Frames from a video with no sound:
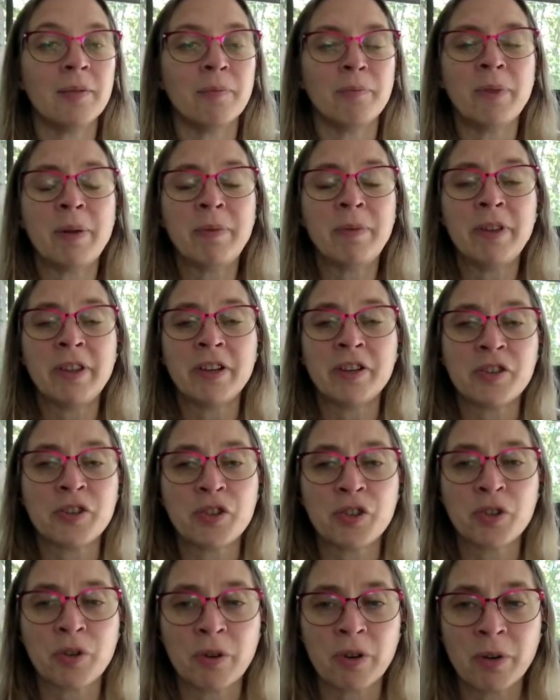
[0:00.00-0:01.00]
maybe there's a
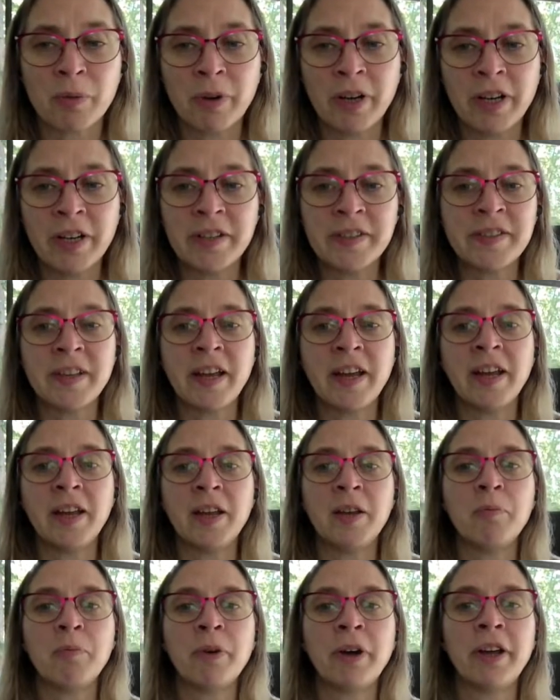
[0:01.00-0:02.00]
shorter way to say
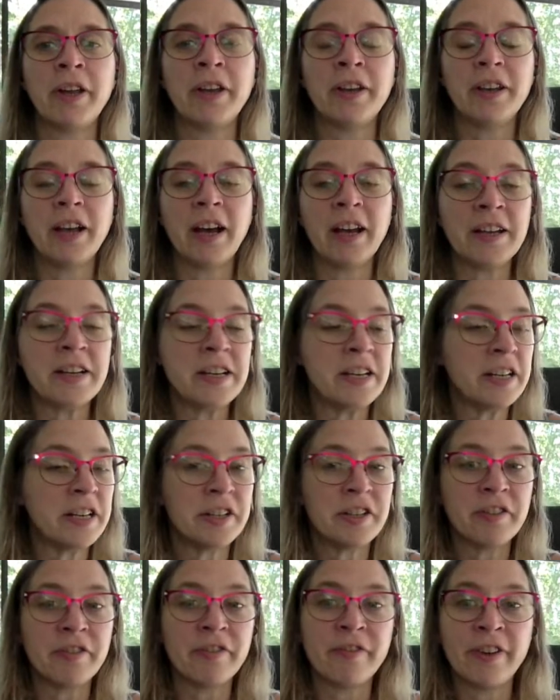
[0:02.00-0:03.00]
it, but I
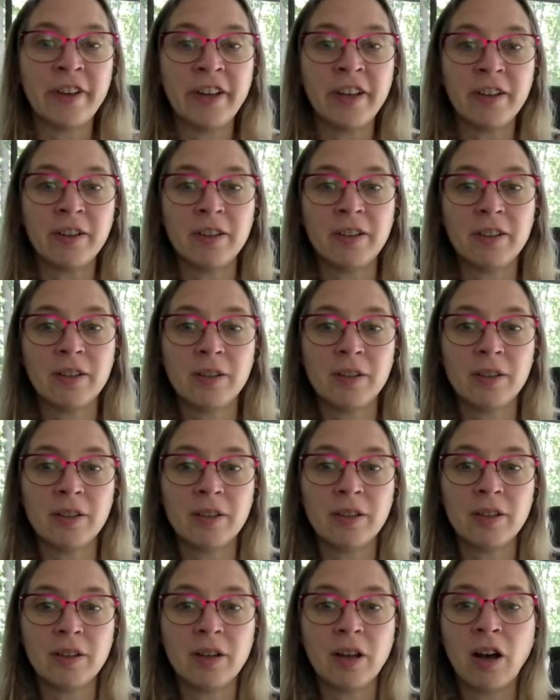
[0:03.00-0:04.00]
needed to fit,
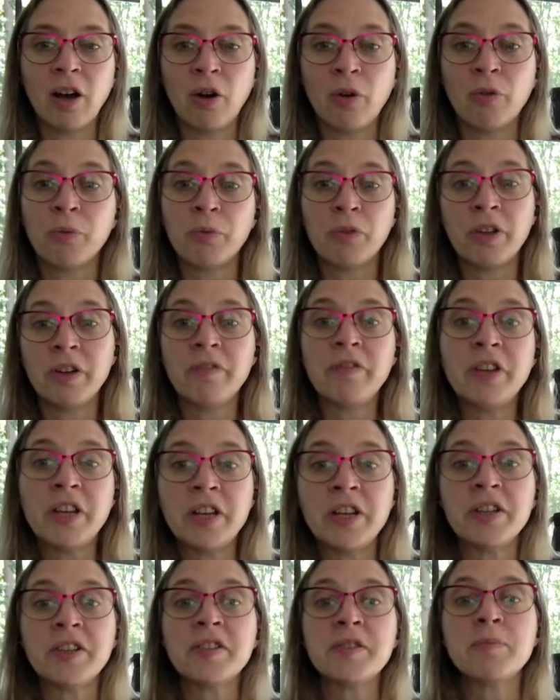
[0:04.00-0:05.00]
lived
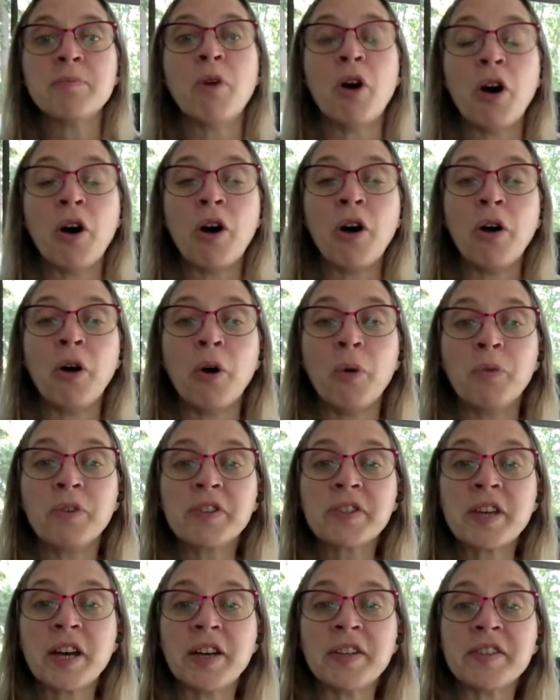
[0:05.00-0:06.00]
in a small
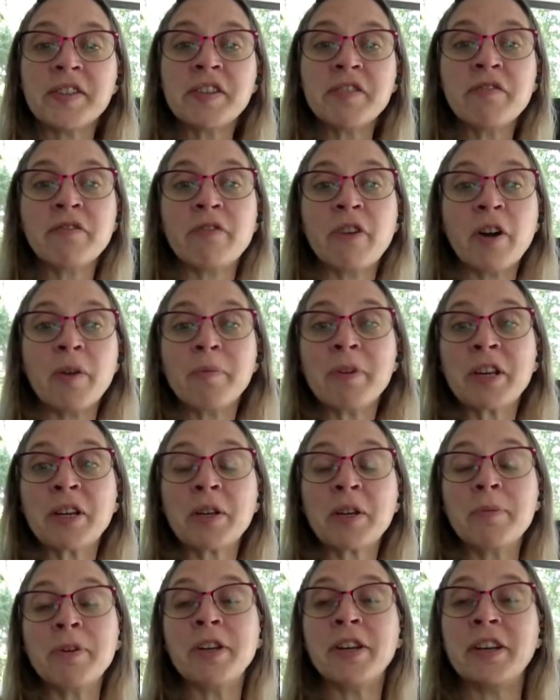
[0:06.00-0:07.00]
Wisconsin farming
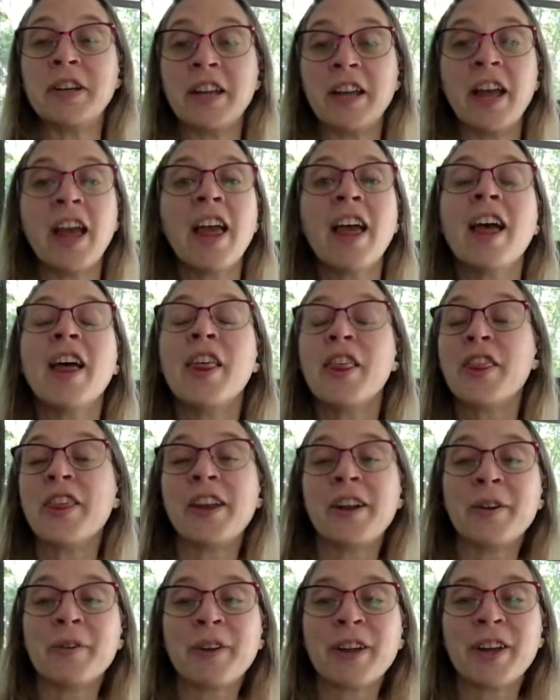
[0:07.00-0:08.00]
community.
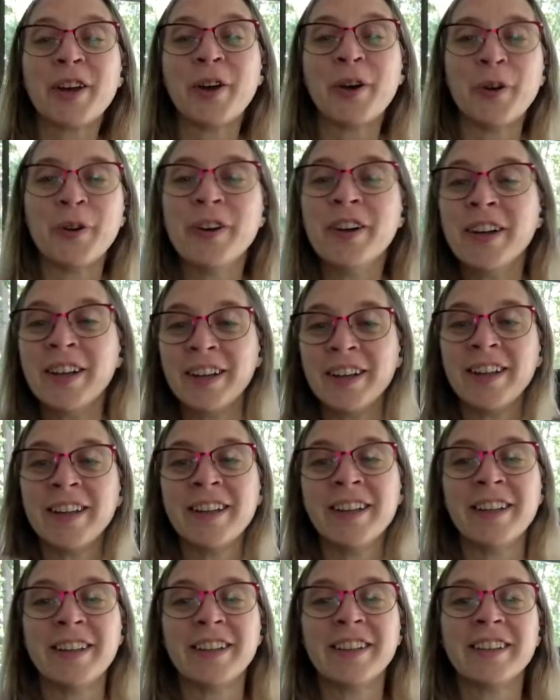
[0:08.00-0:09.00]
There we go.
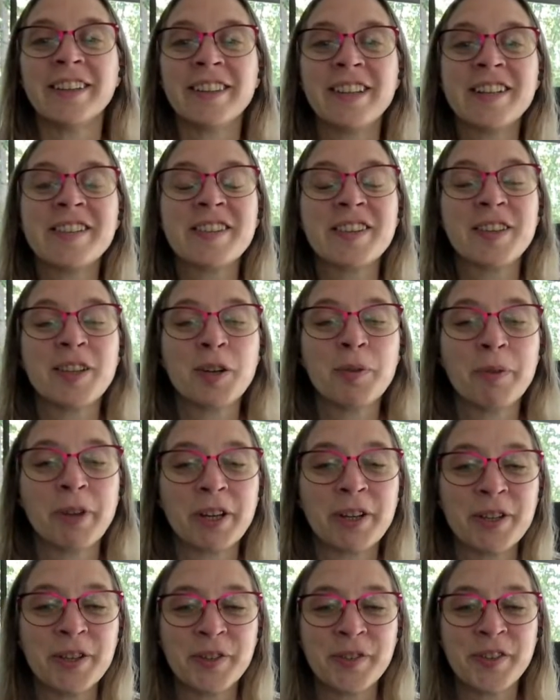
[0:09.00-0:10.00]
That's a little
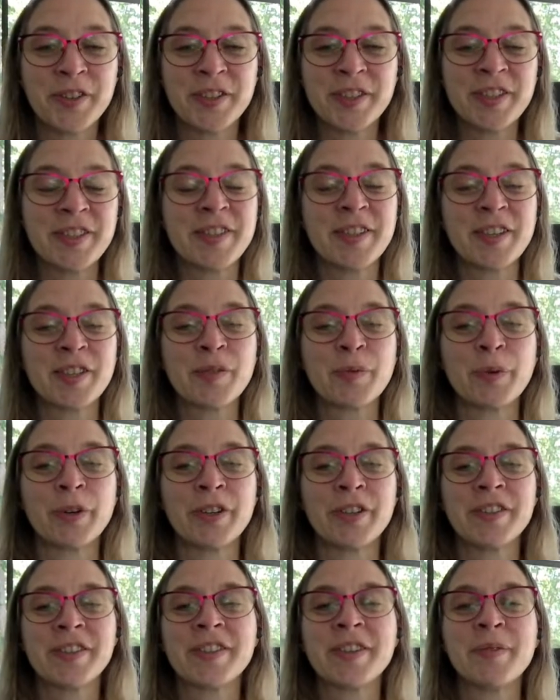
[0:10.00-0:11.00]
bit closer to 6
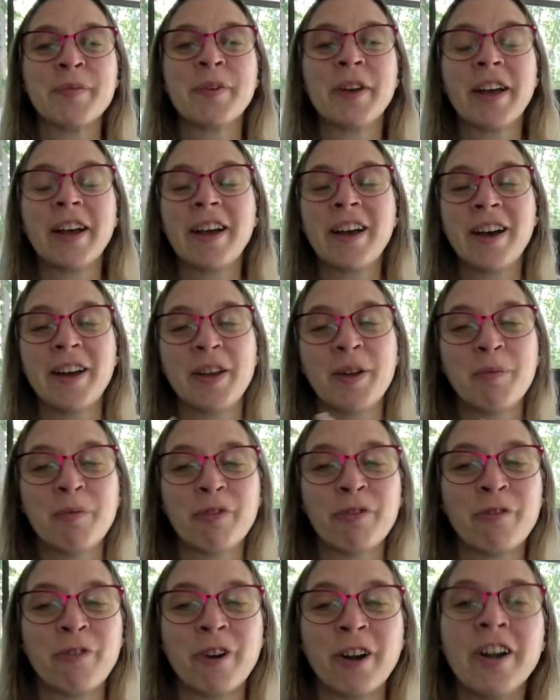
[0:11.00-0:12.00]
words than what I had it
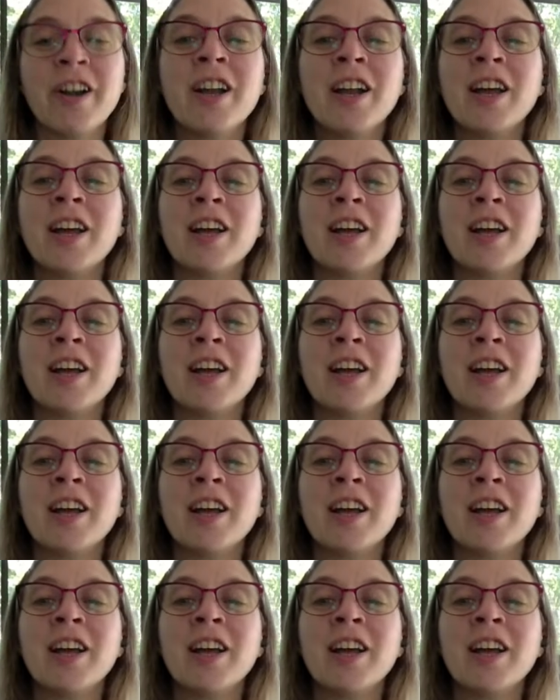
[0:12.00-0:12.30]
before.